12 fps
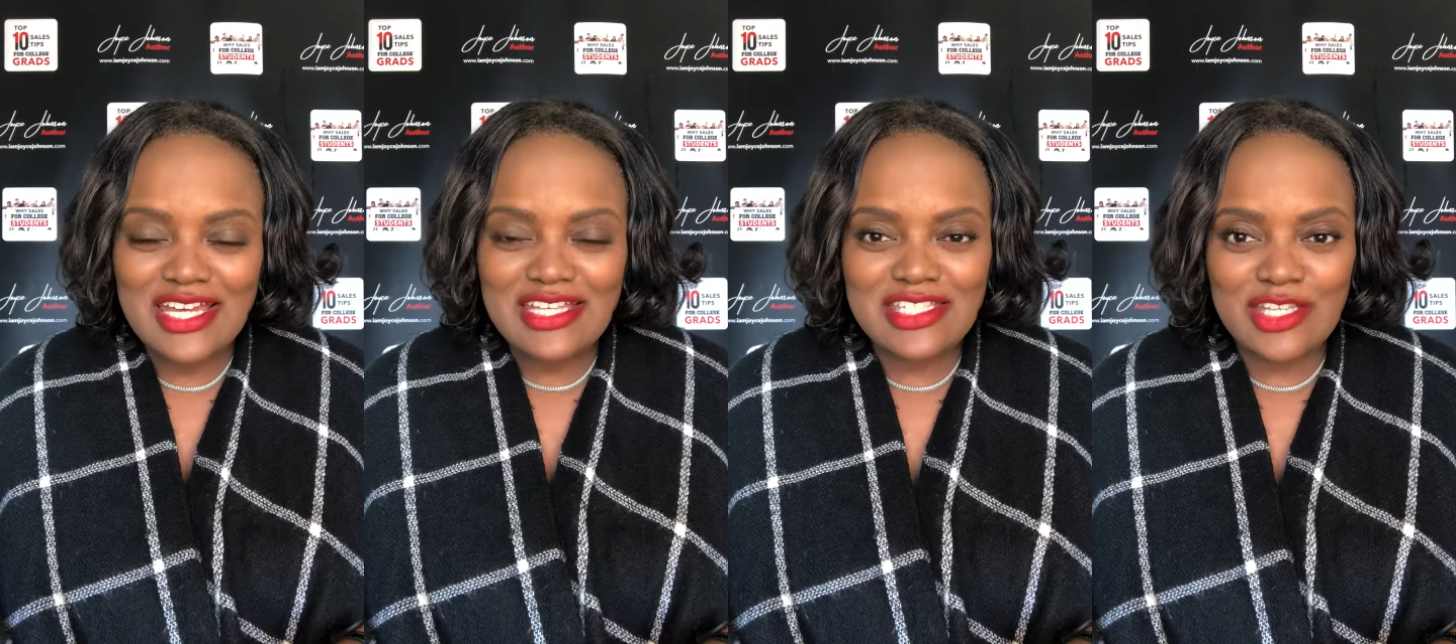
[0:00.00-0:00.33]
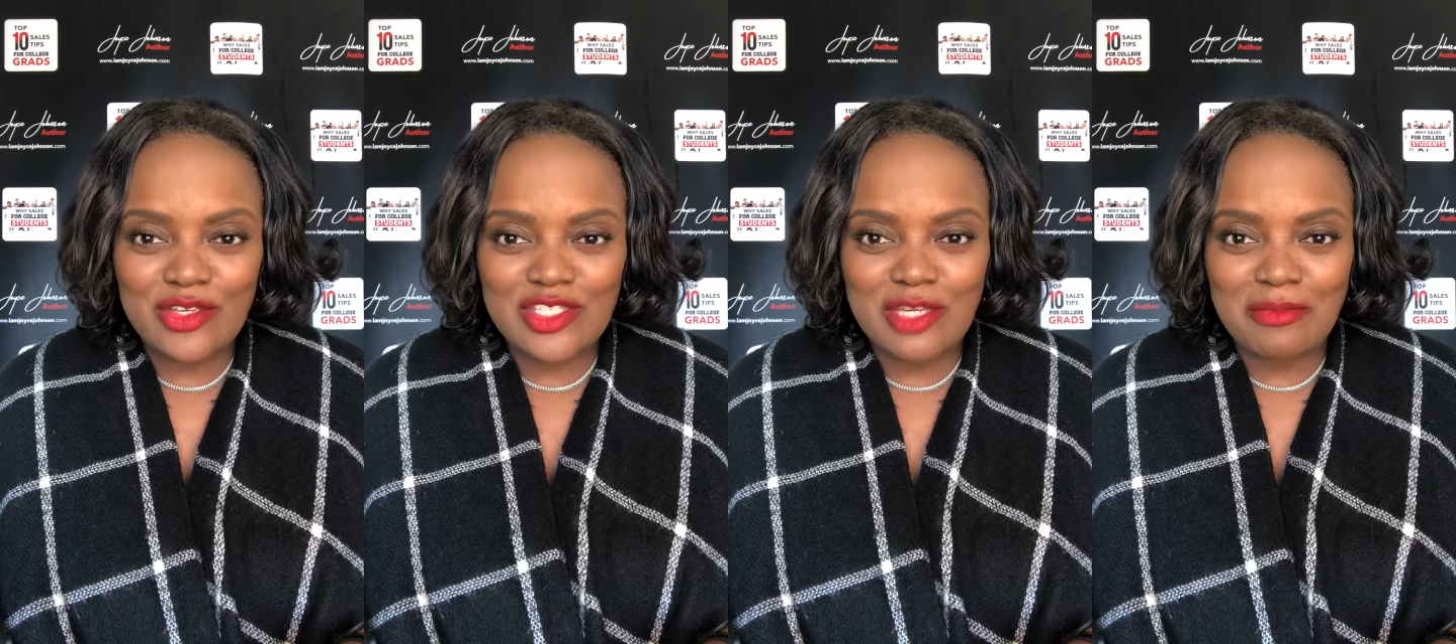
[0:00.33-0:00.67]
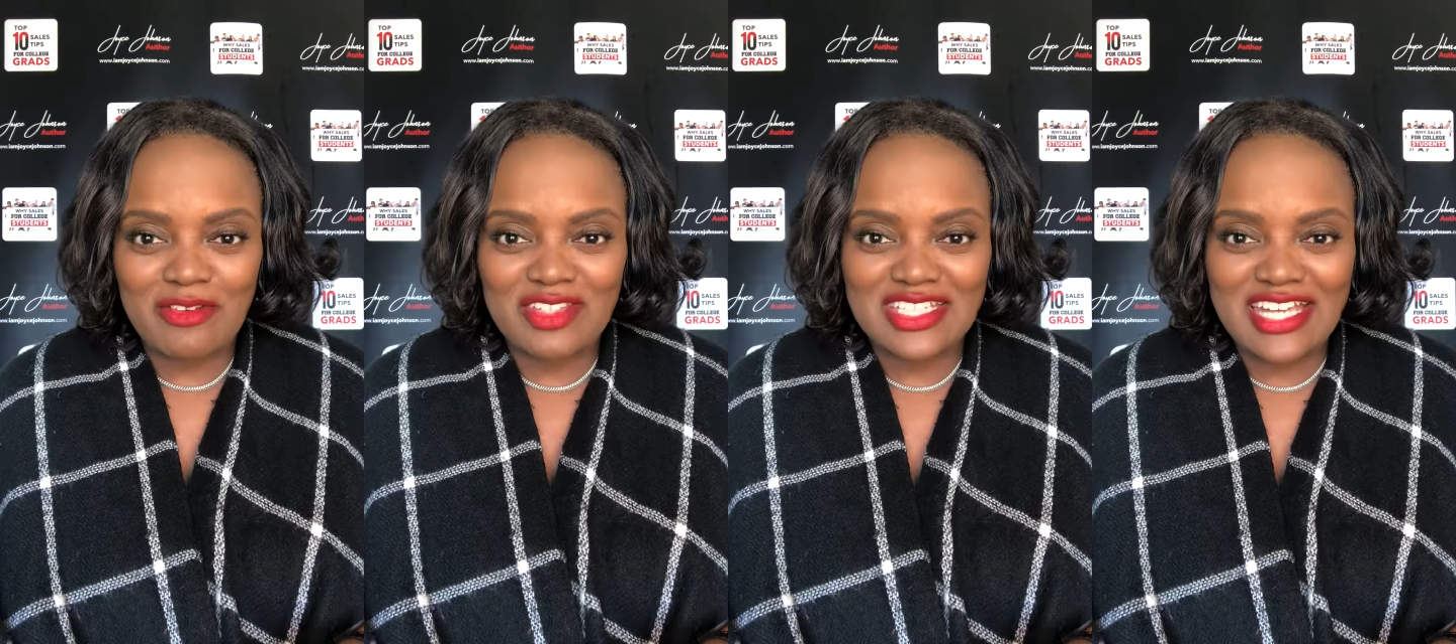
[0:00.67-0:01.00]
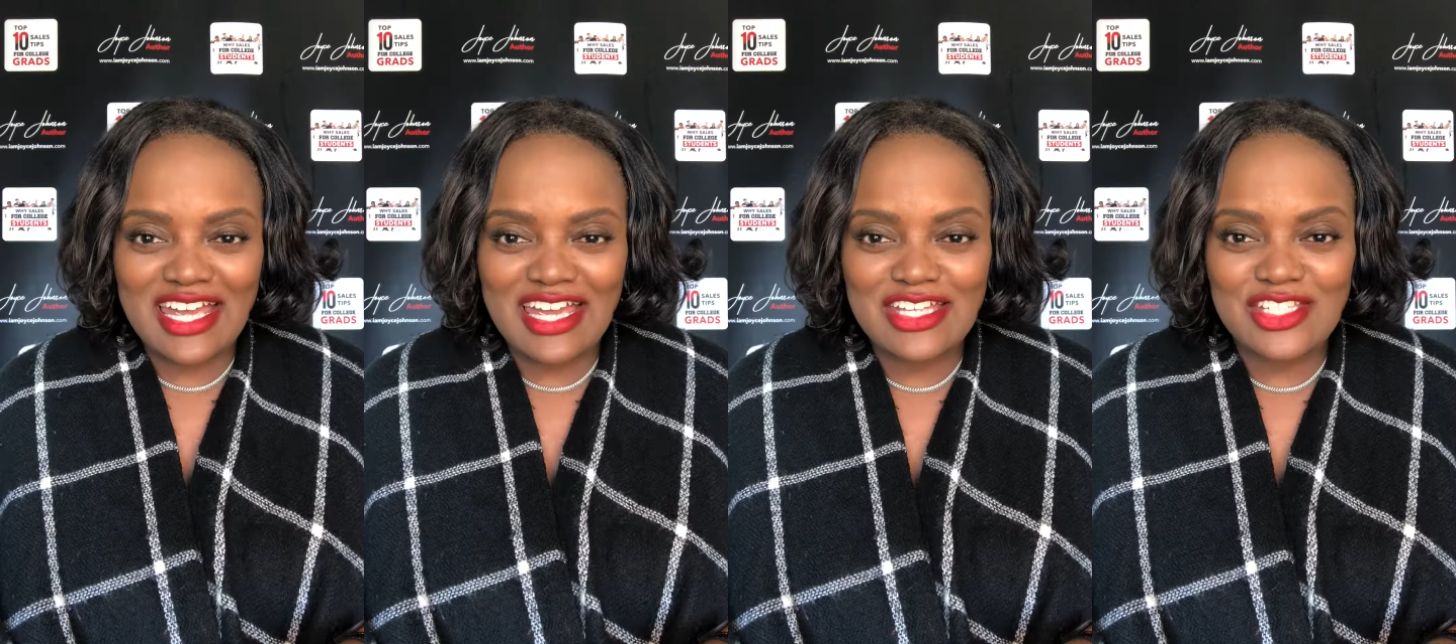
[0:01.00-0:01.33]
Sales tip of the
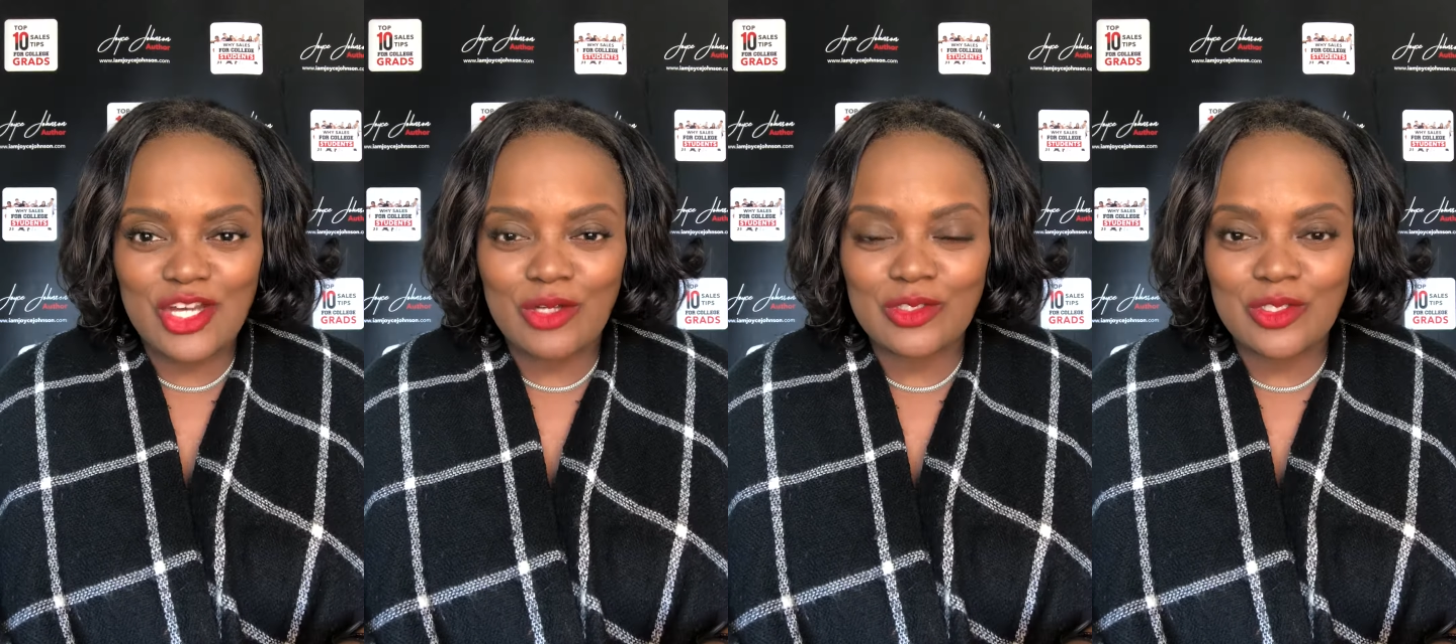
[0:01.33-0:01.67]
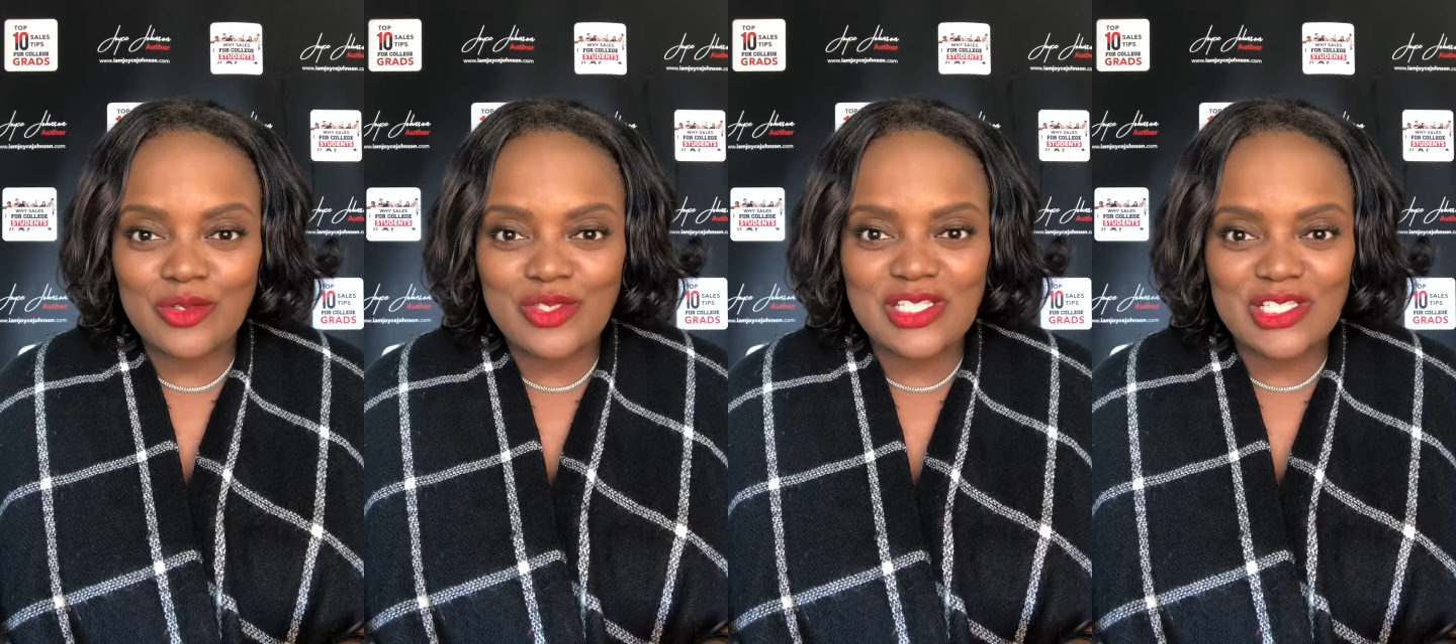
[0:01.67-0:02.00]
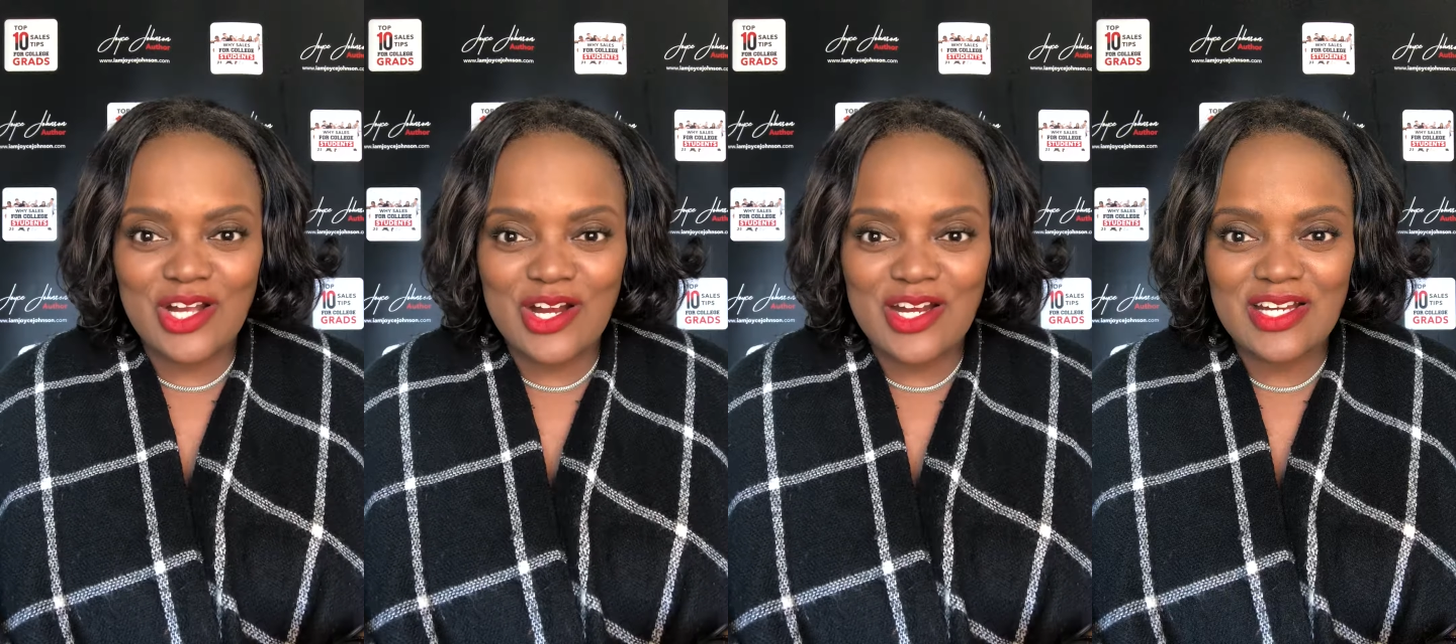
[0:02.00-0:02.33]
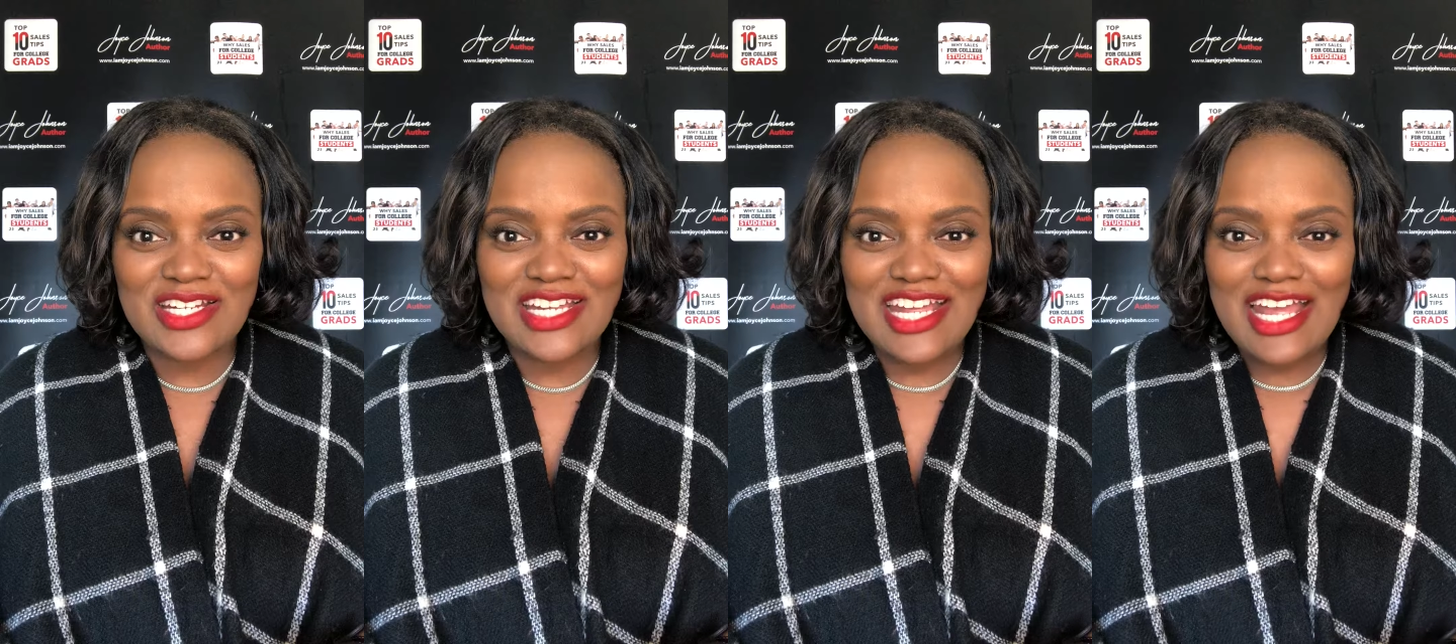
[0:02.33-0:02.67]
day, don't lose,
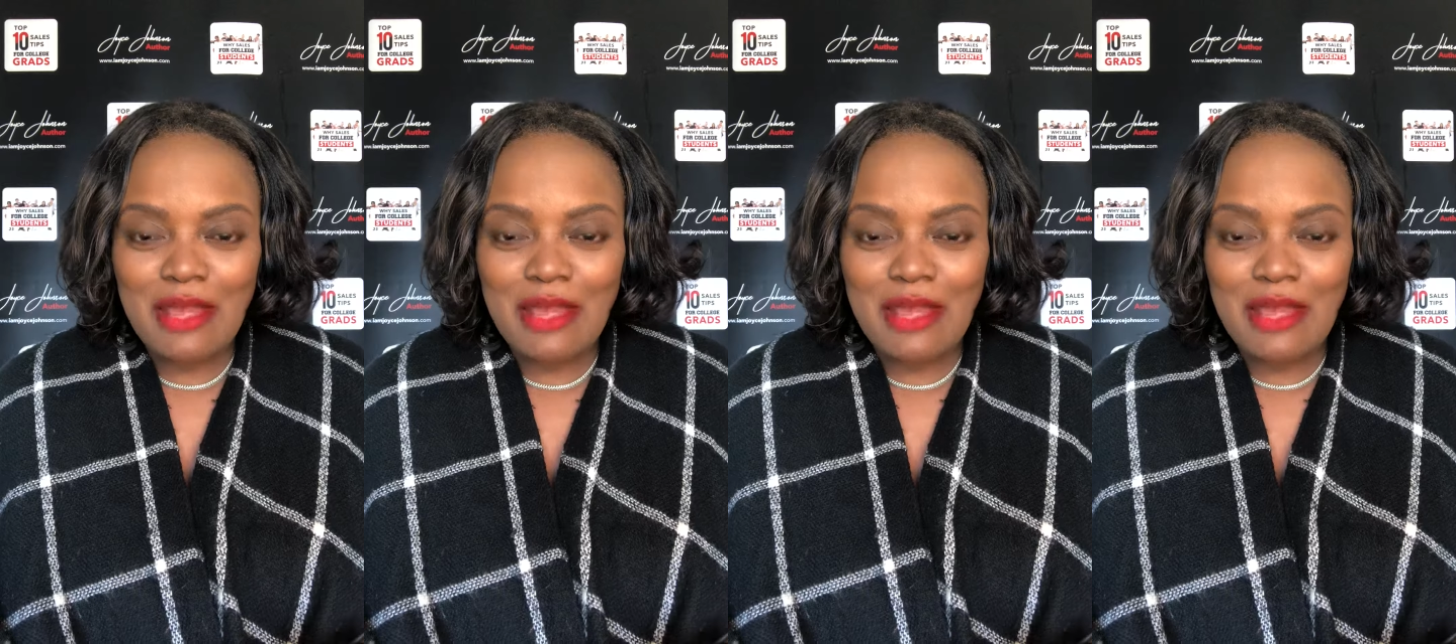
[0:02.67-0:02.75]
learn.